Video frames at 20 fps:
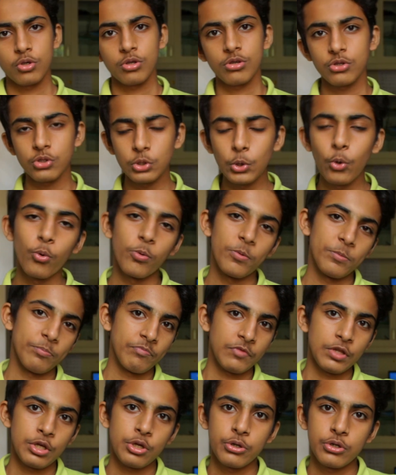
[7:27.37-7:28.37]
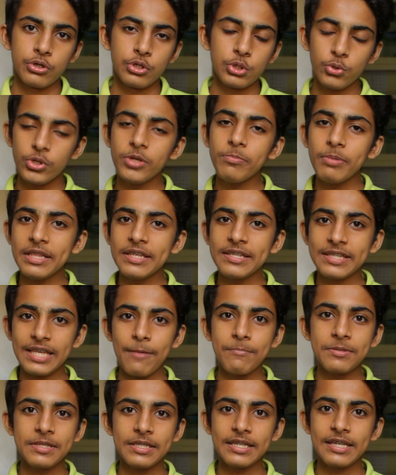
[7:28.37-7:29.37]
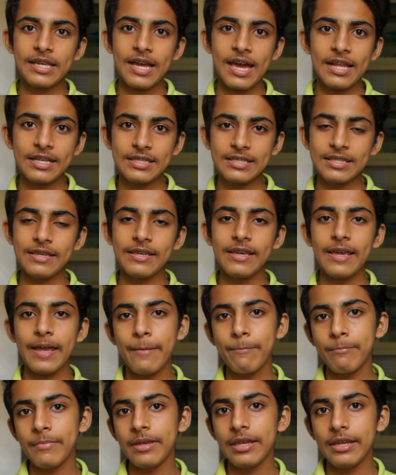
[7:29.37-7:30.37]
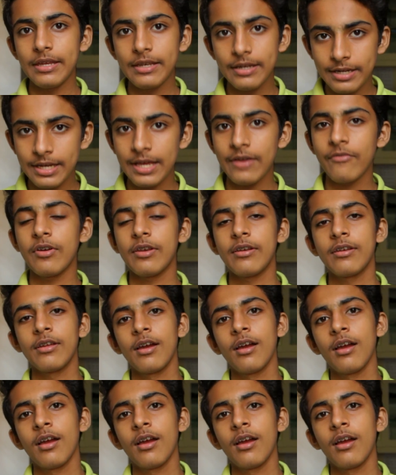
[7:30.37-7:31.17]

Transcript: So, should you buy the Samsung Galaxy M11?